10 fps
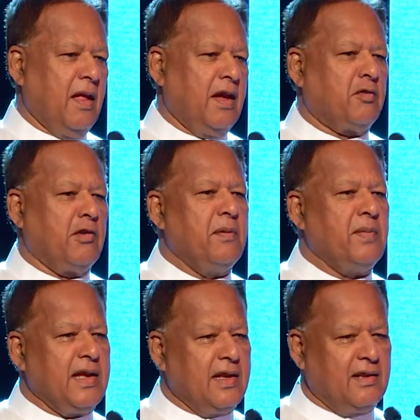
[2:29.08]
it will
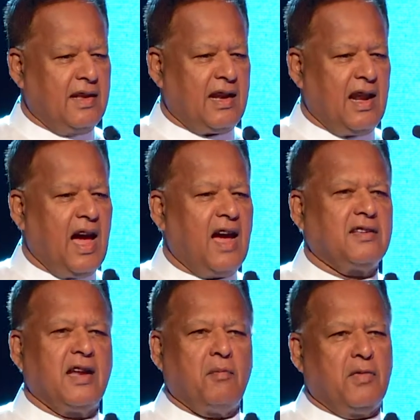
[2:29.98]
mean that large
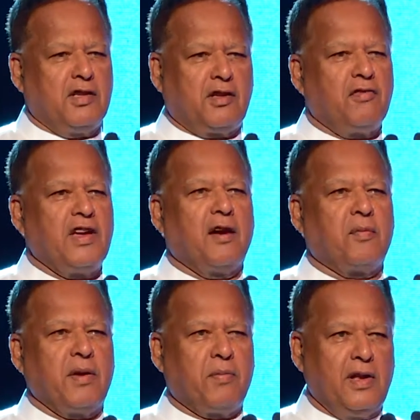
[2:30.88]
numbers of young
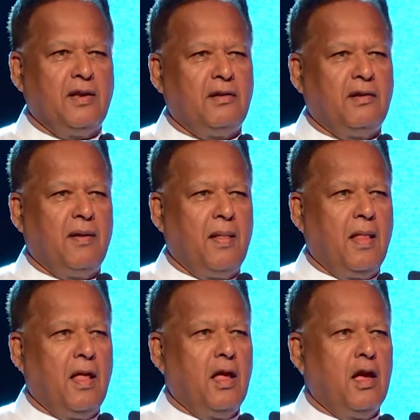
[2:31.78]
people
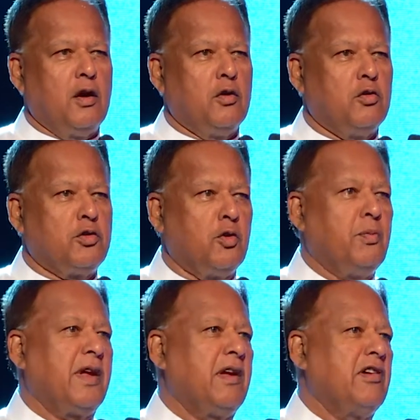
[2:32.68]
who should
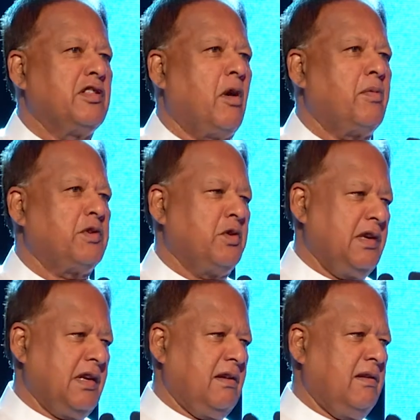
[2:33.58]
be given the
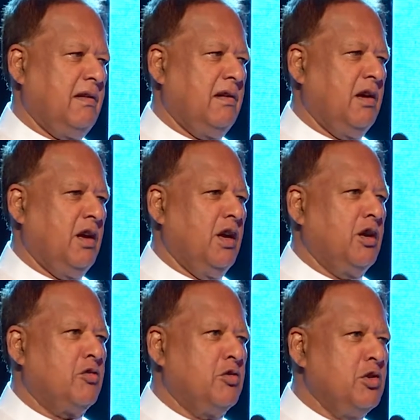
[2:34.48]
opportunity
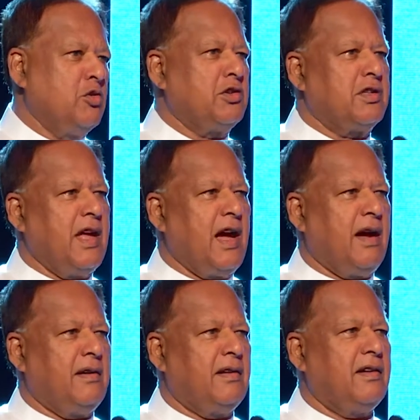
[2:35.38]
to use
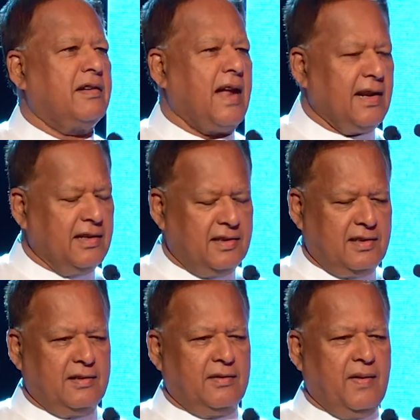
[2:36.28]
their
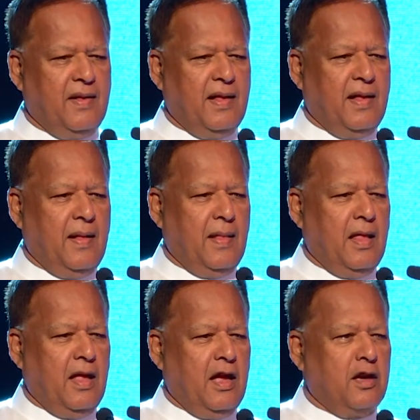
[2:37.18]
talents
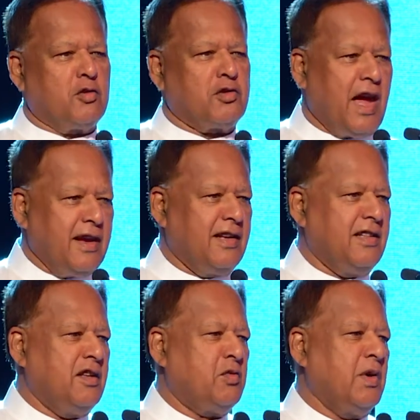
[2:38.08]
to shine in
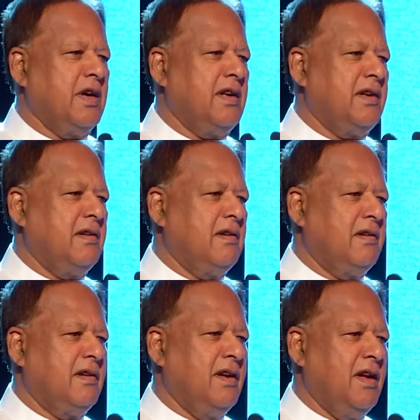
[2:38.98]
this world
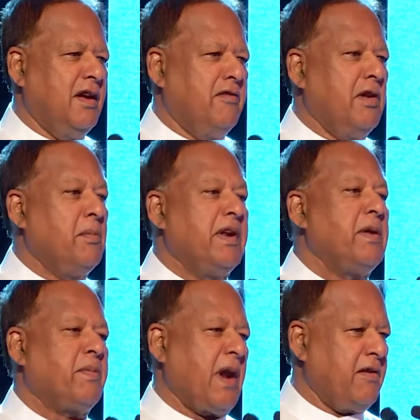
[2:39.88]
will be
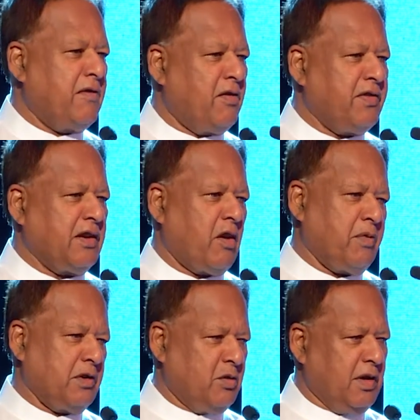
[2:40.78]
deprived of that
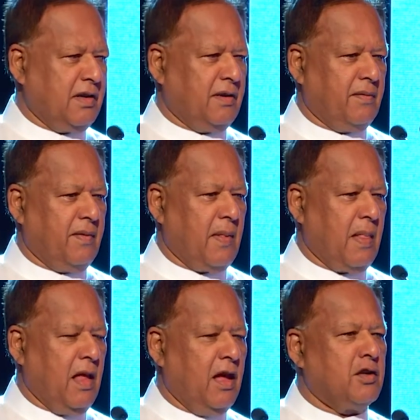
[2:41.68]
opportunity.
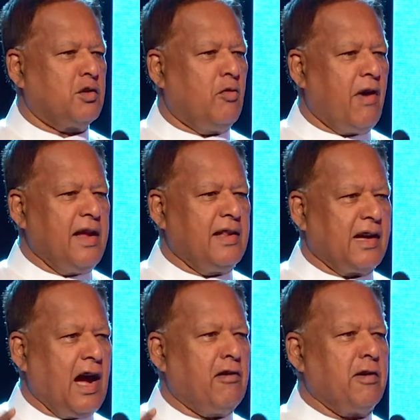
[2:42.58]
So while the
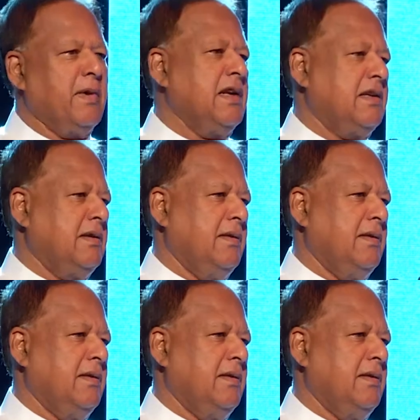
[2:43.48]
government